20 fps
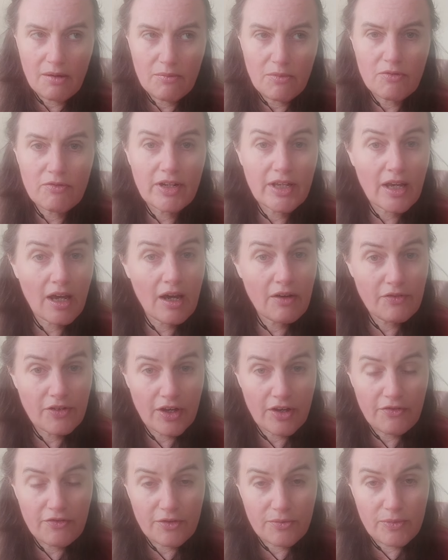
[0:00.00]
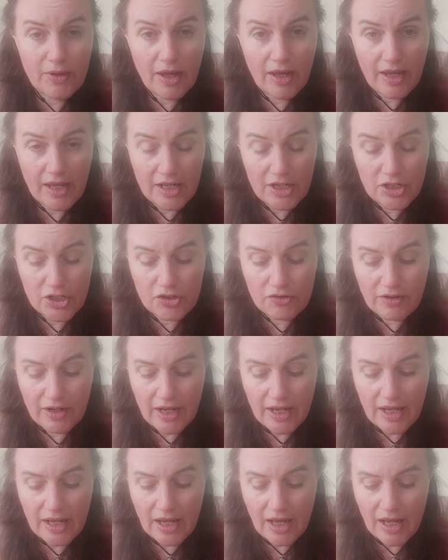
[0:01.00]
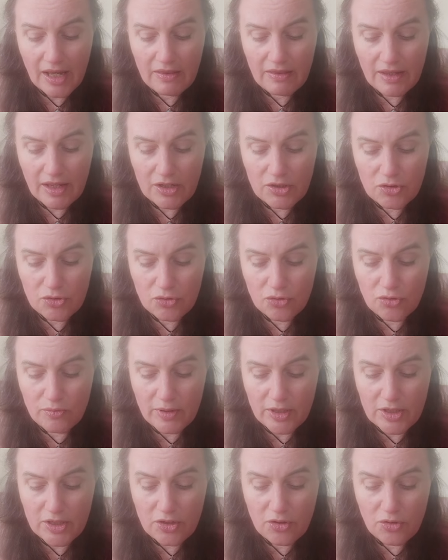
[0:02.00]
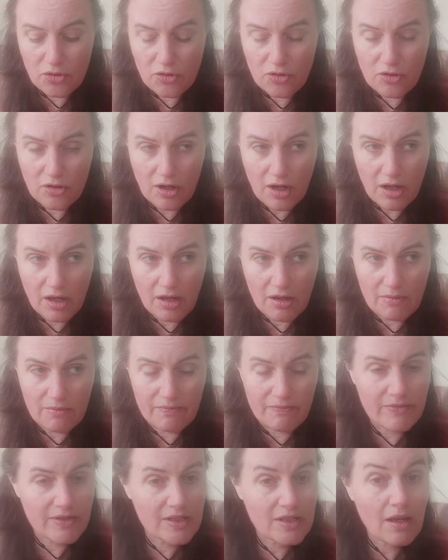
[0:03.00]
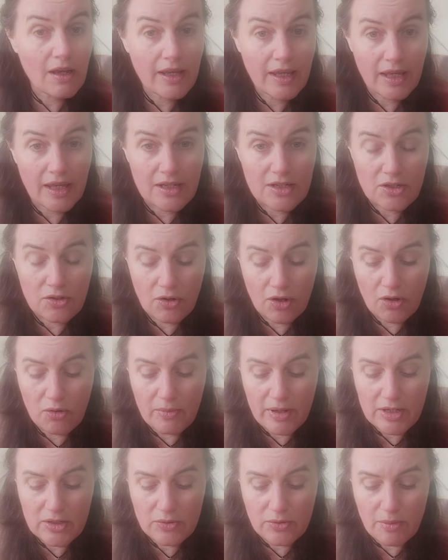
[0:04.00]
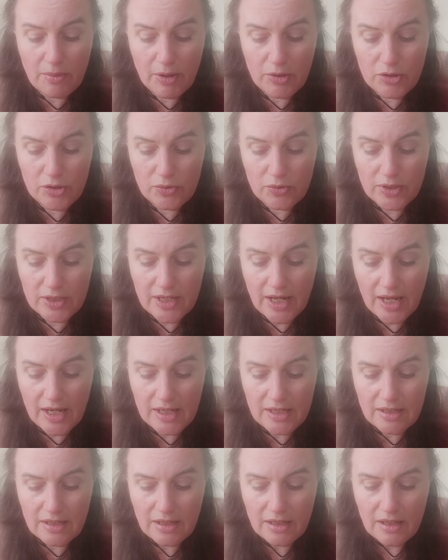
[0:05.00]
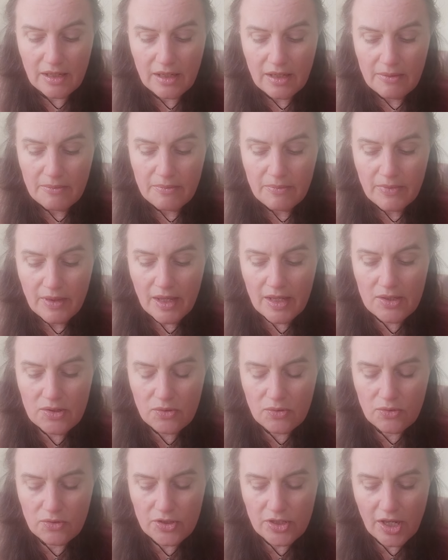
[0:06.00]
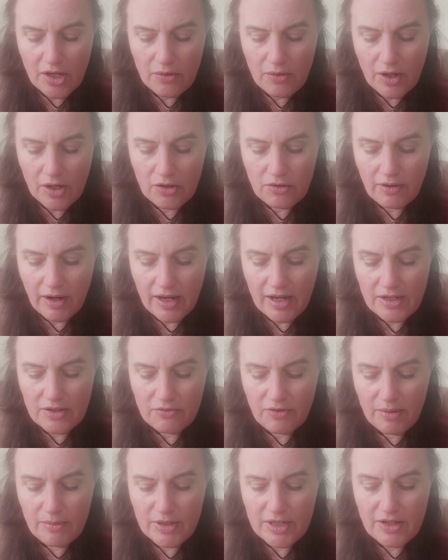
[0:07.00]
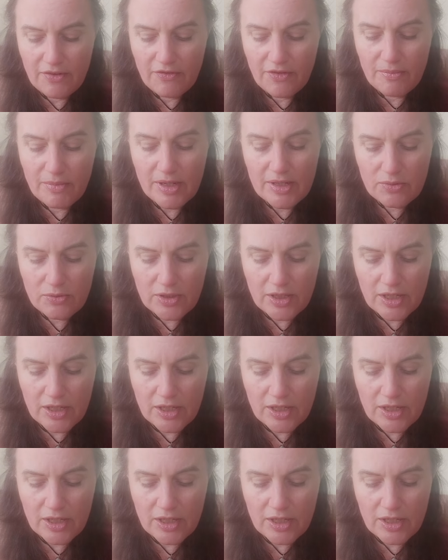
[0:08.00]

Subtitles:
recover from that injury and that trauma to your psyche, to your whole mental emotional state. It's also a great remedy for muscle